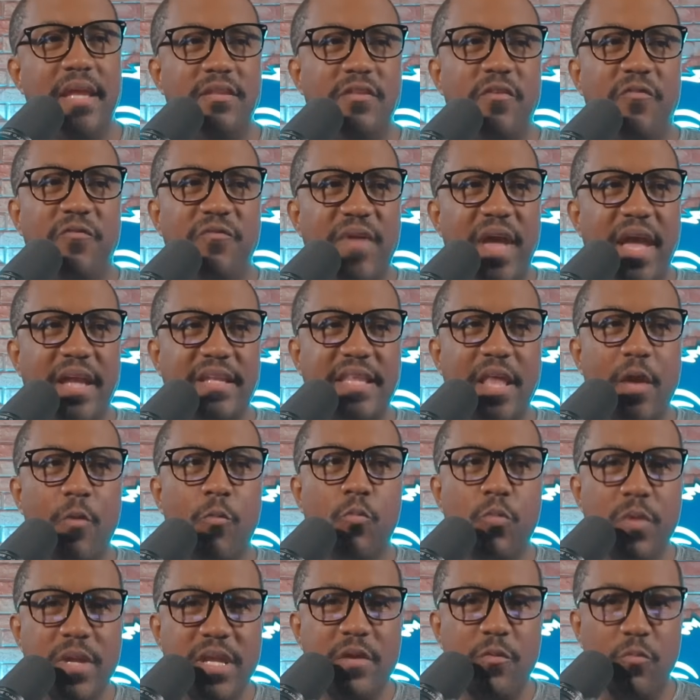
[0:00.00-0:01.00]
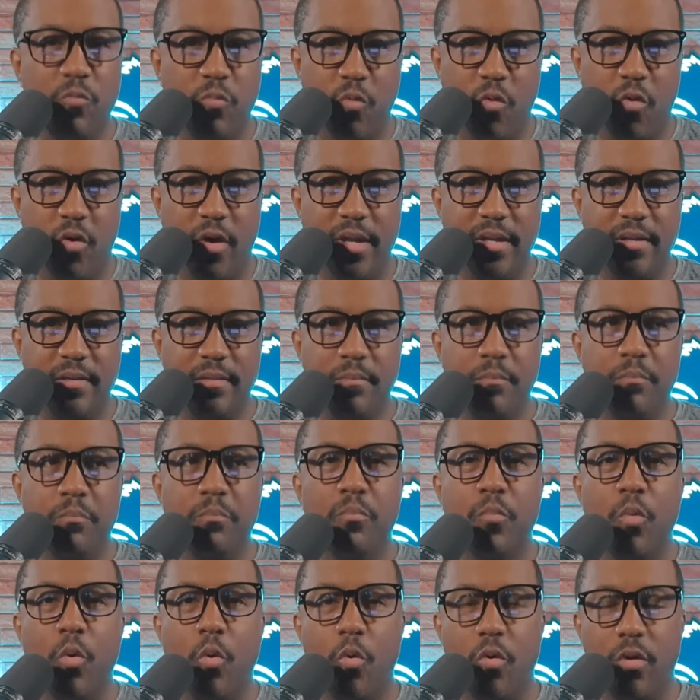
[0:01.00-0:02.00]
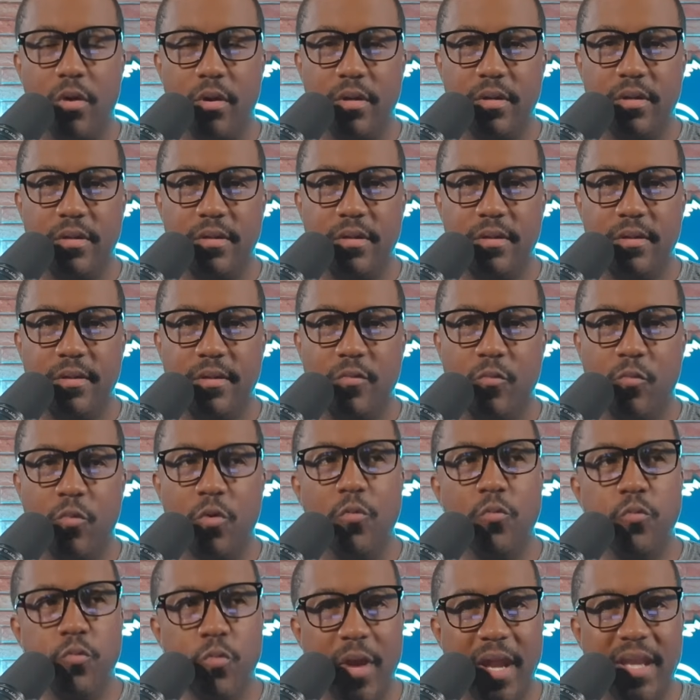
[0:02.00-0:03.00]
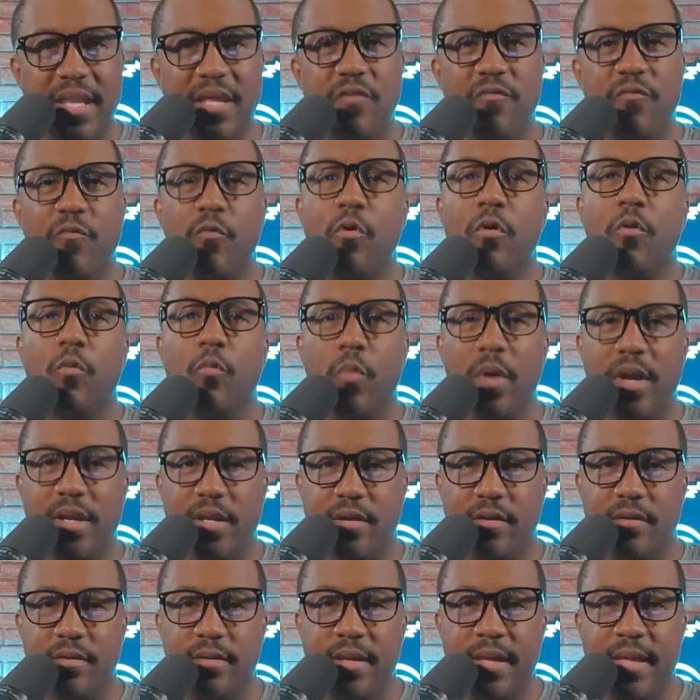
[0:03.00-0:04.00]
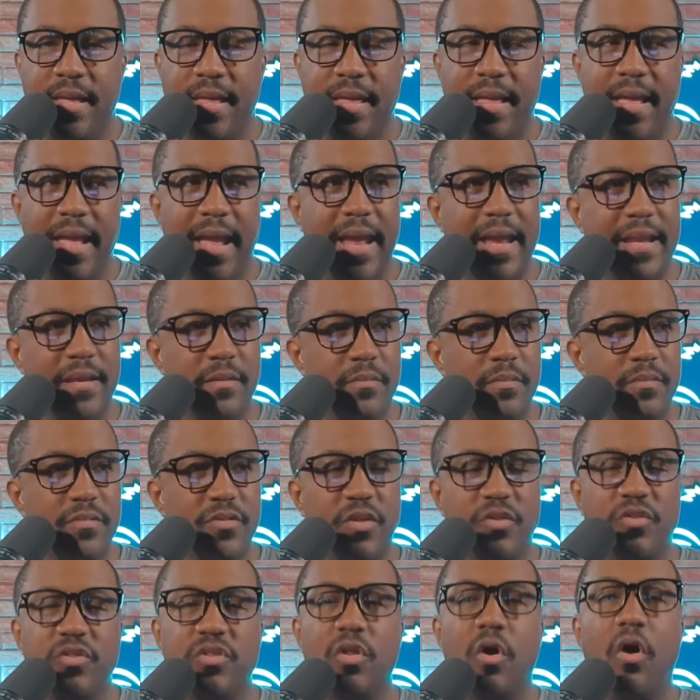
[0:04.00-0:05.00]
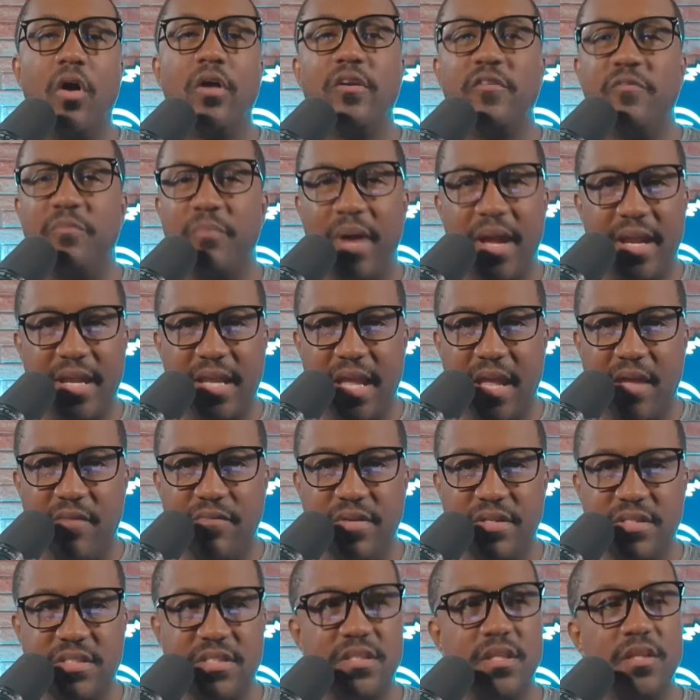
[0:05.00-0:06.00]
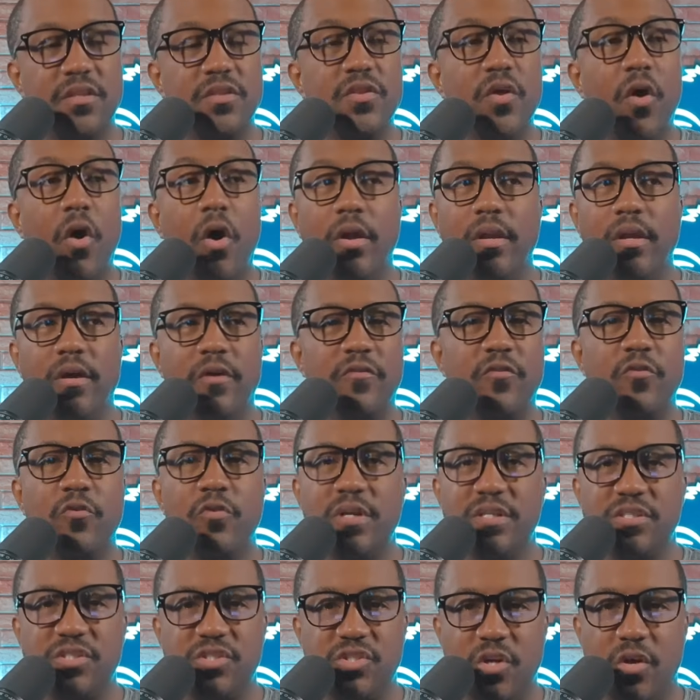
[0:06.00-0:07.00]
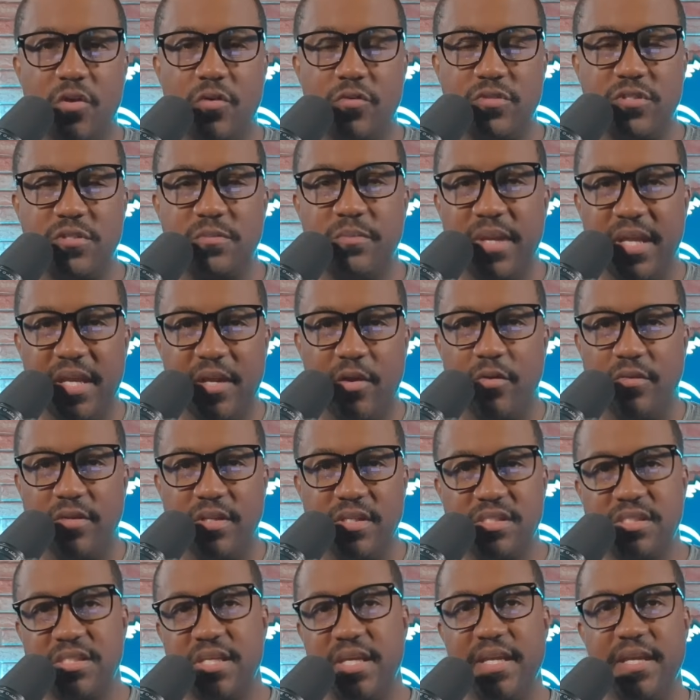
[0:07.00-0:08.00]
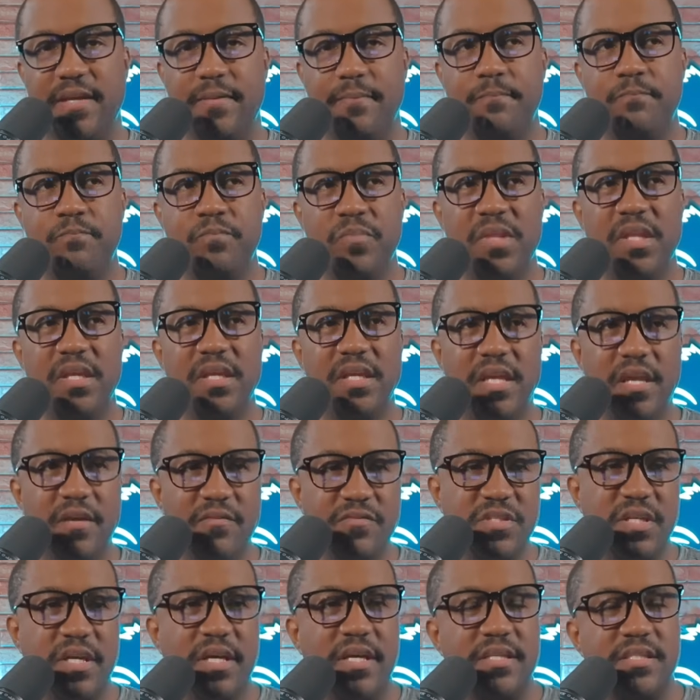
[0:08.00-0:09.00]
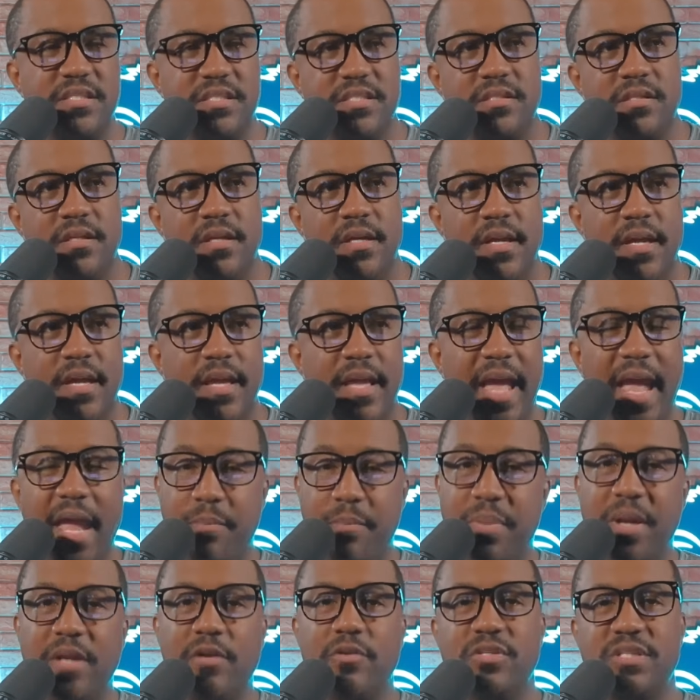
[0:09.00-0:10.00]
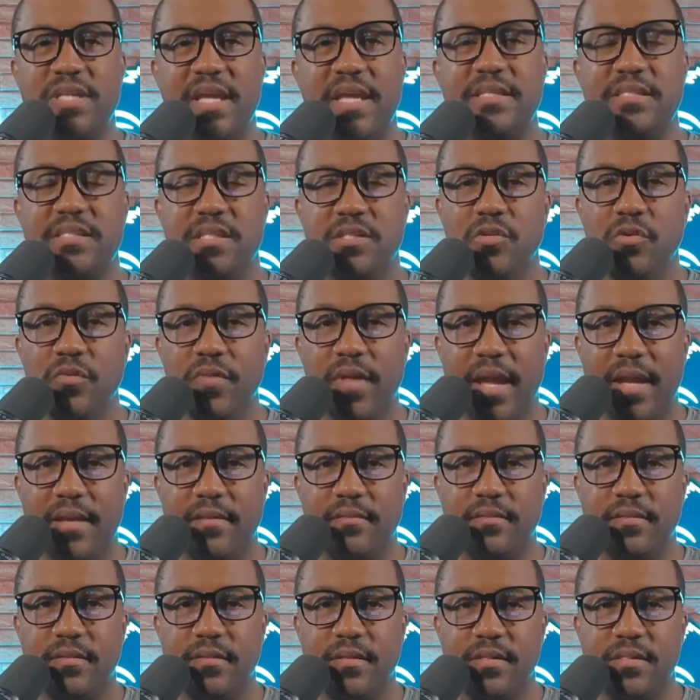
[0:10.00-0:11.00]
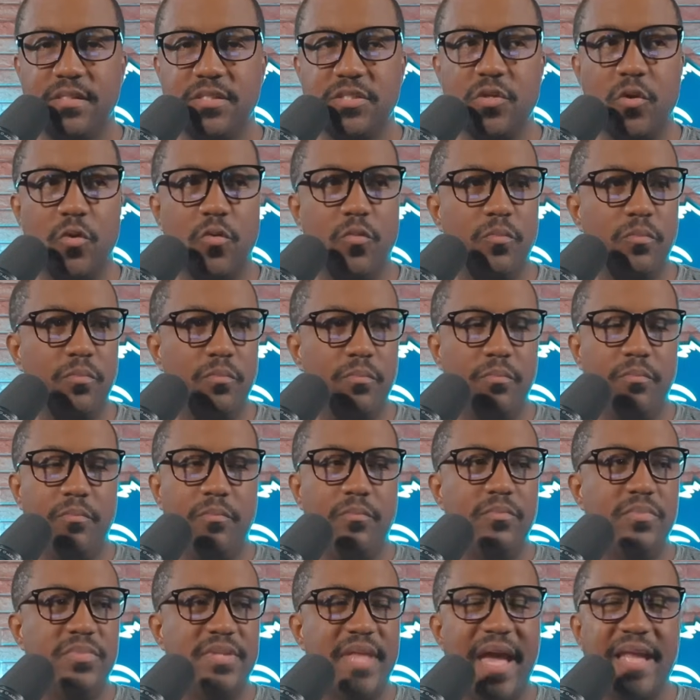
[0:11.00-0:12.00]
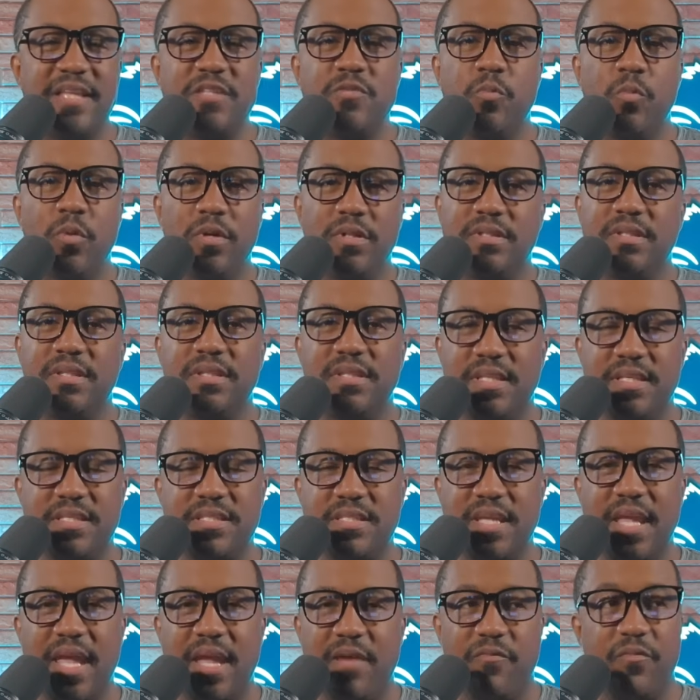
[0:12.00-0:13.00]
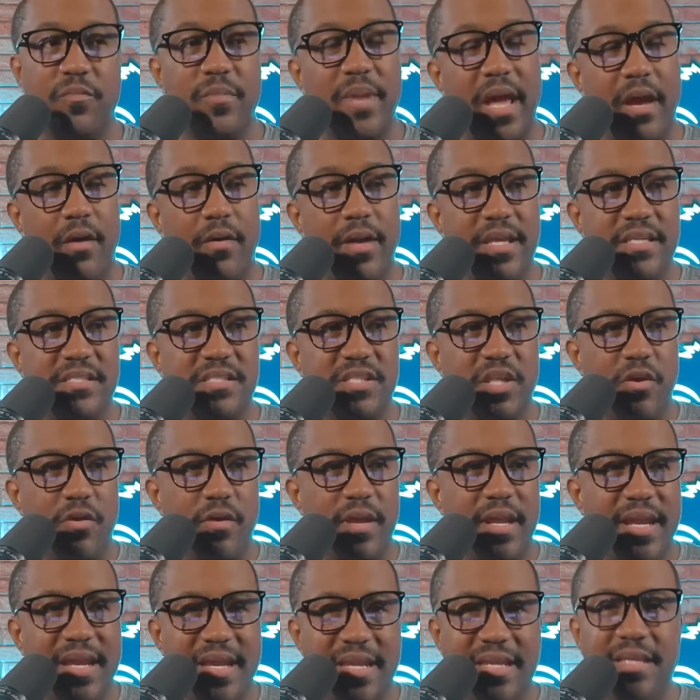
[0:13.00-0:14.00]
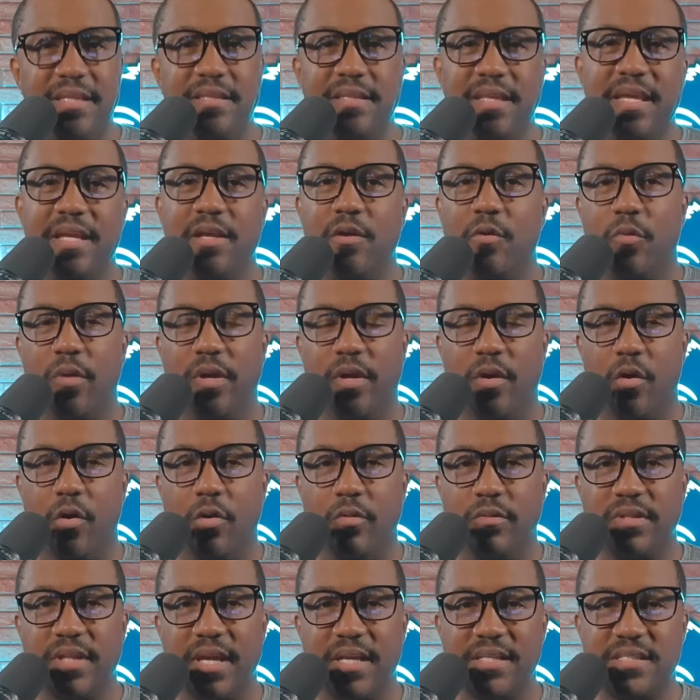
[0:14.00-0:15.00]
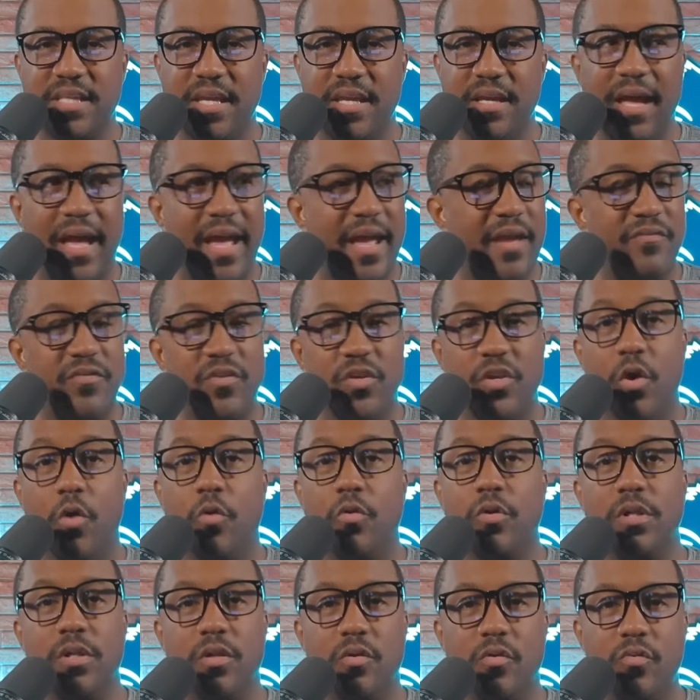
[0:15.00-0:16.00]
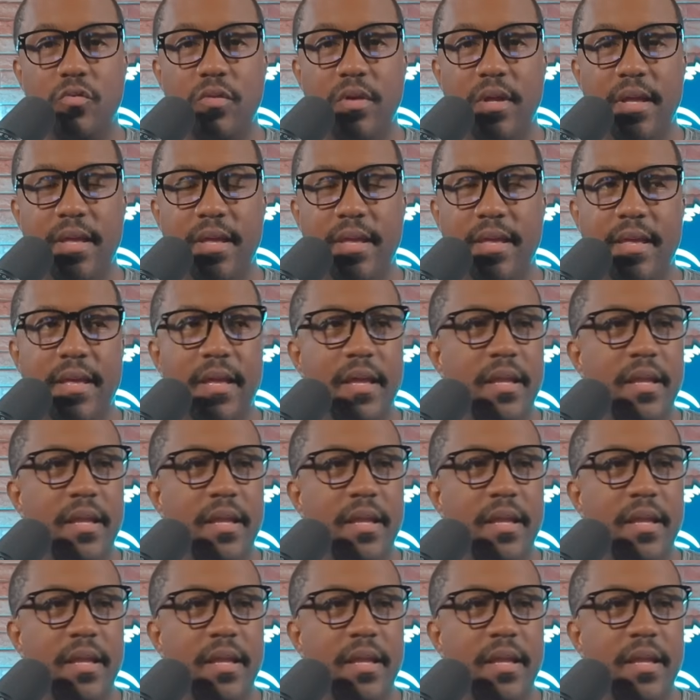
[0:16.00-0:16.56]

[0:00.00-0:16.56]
And the fact that we want more. We're ready for a winner. And the thought of Mike Evans, the thought of Chris Jones being on this team, gives us a better chance to do that. So that's what this came from. Now, is there anything going on with Isaiah? I have no clue.